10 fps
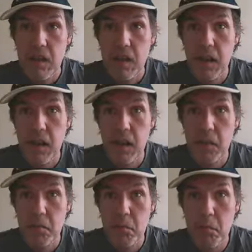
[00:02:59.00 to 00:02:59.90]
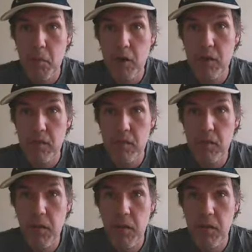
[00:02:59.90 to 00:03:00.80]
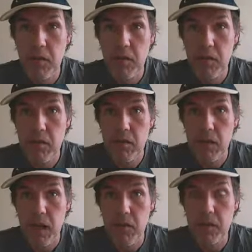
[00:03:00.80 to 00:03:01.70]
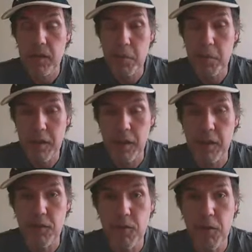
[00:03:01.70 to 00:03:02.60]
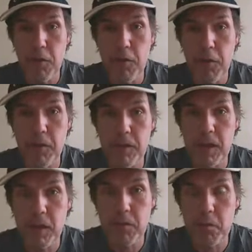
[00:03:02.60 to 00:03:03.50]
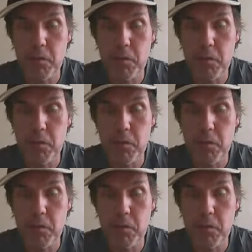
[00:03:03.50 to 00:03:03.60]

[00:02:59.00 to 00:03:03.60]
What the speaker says: they might not have complete control over the other